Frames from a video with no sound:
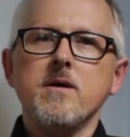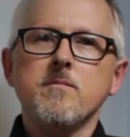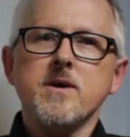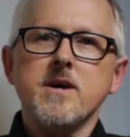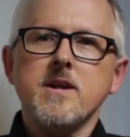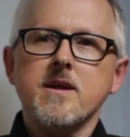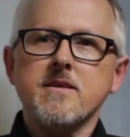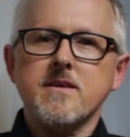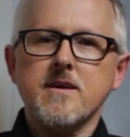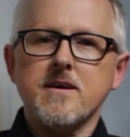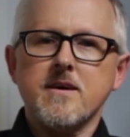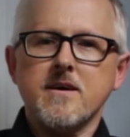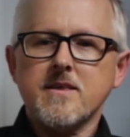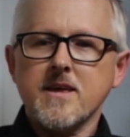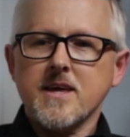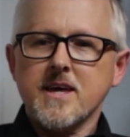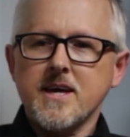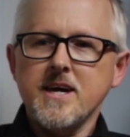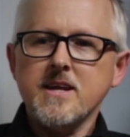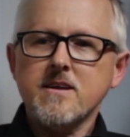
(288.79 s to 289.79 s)
mean, as a
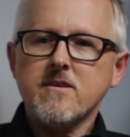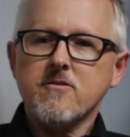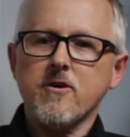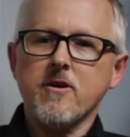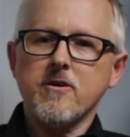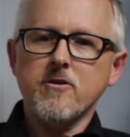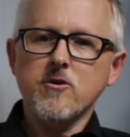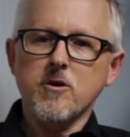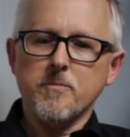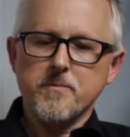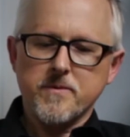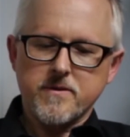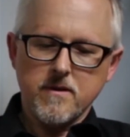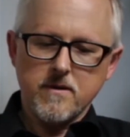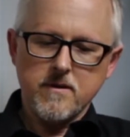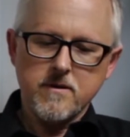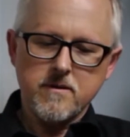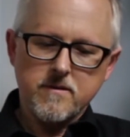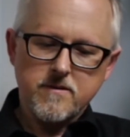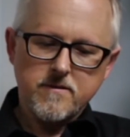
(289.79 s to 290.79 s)
kid growing up,
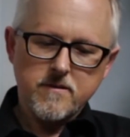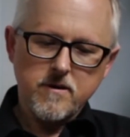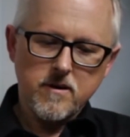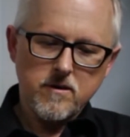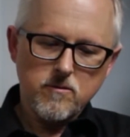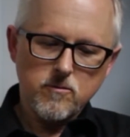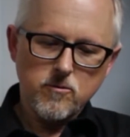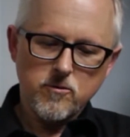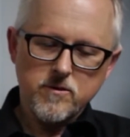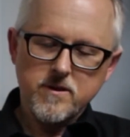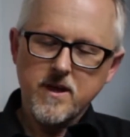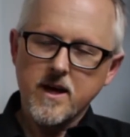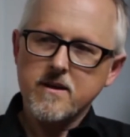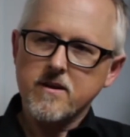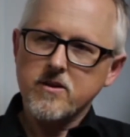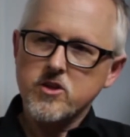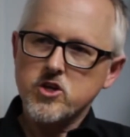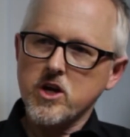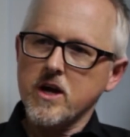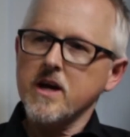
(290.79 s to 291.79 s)
Star Wars kind
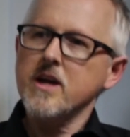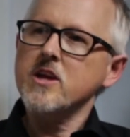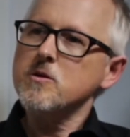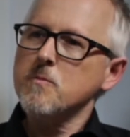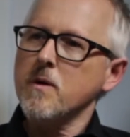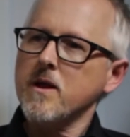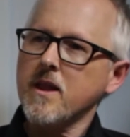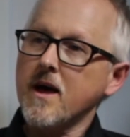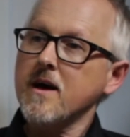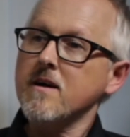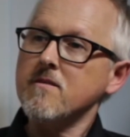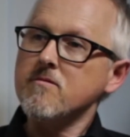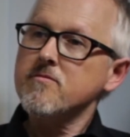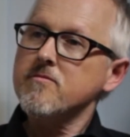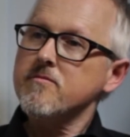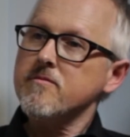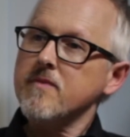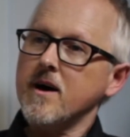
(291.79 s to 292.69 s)
of changed my life.